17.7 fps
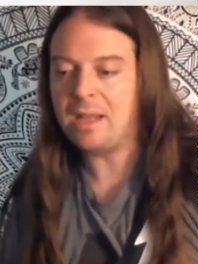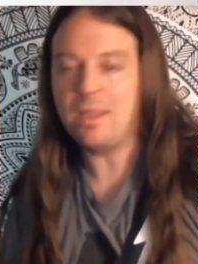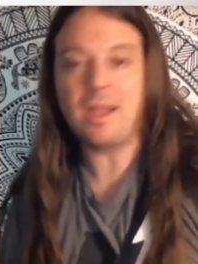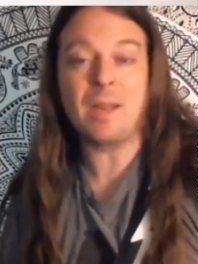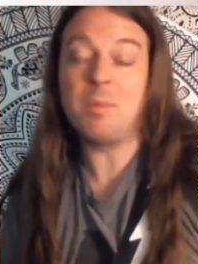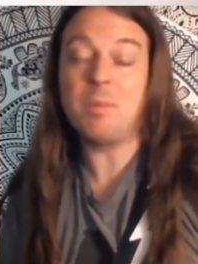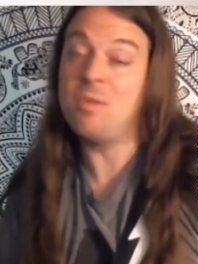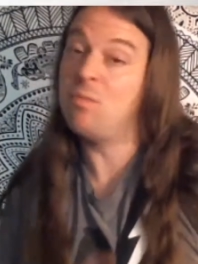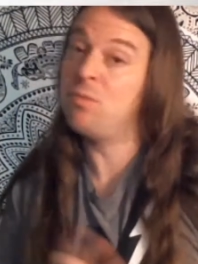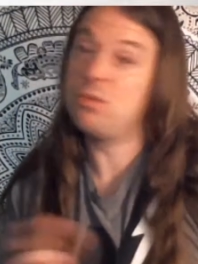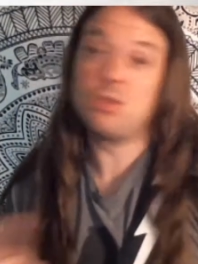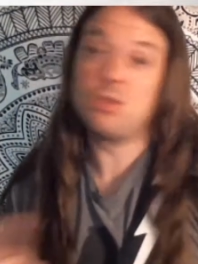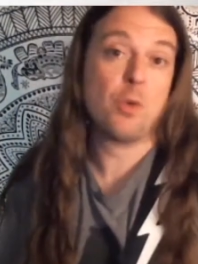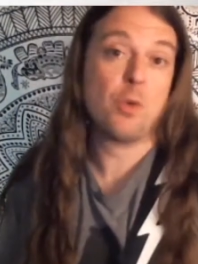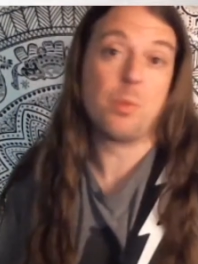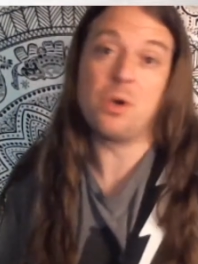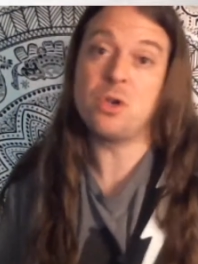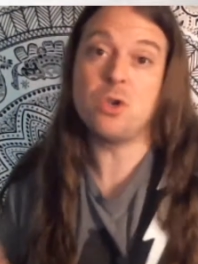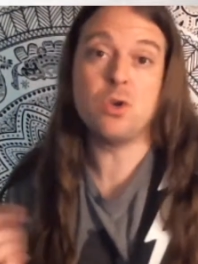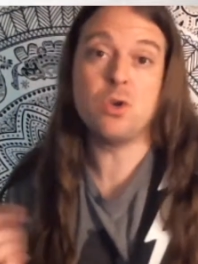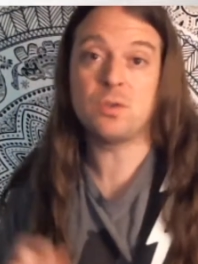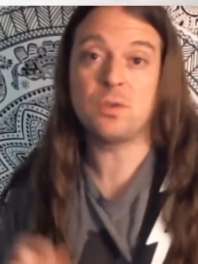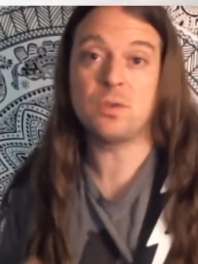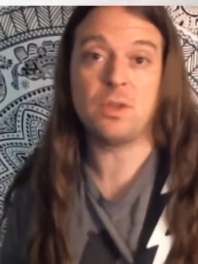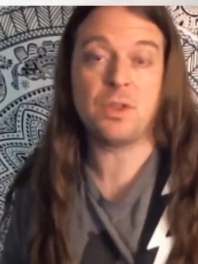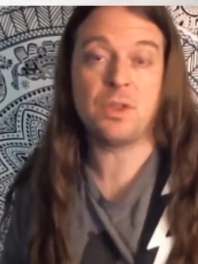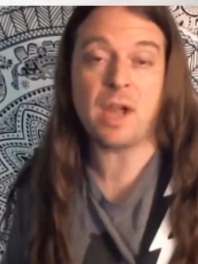That can be super
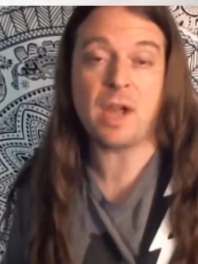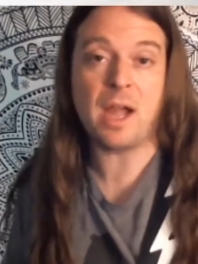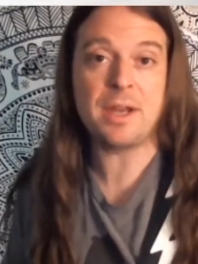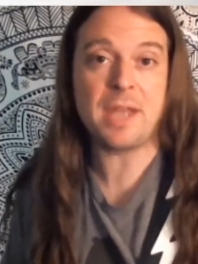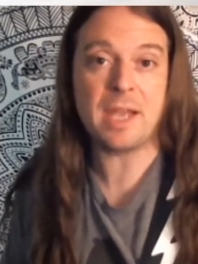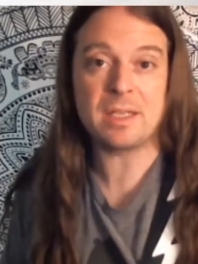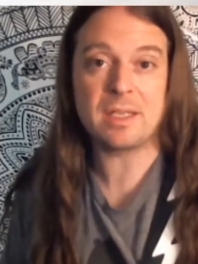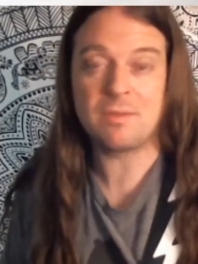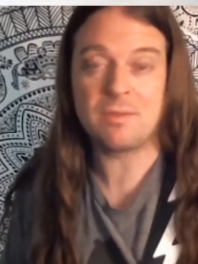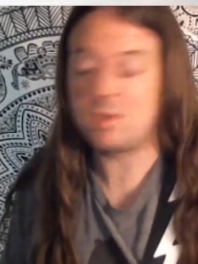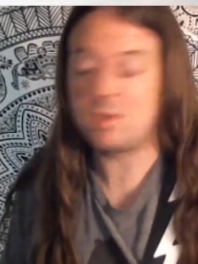useful in the context of a